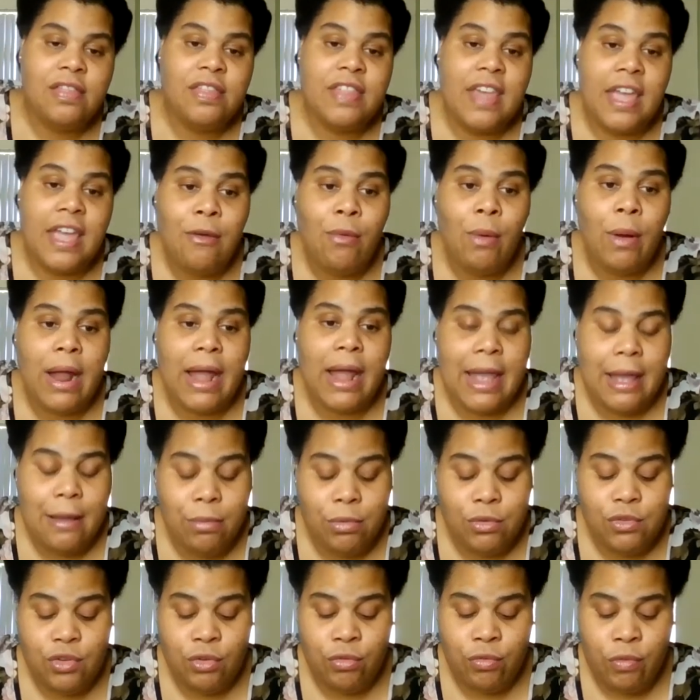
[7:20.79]
they were
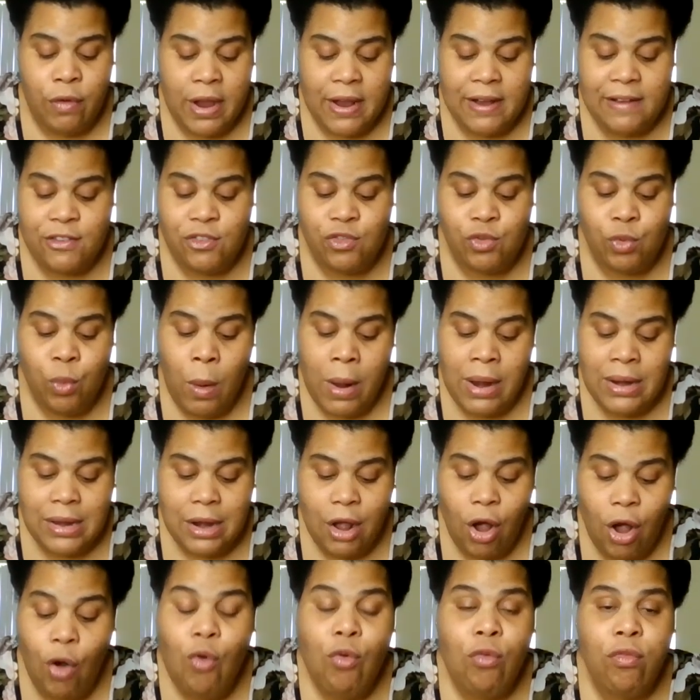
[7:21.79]
able to raise
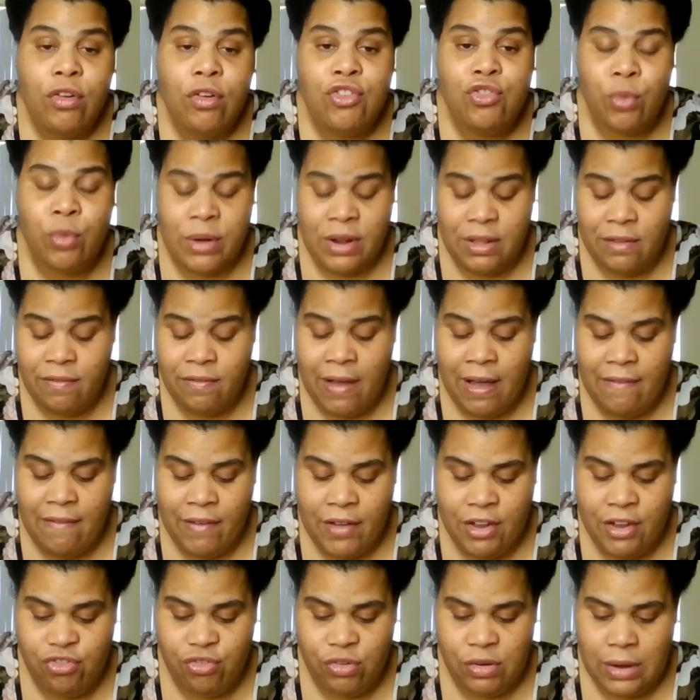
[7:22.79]
over
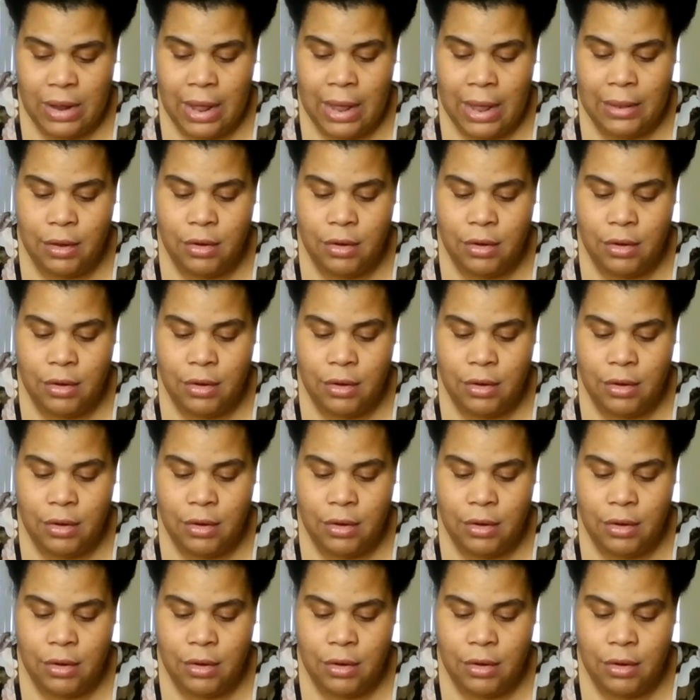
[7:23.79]
$2,500.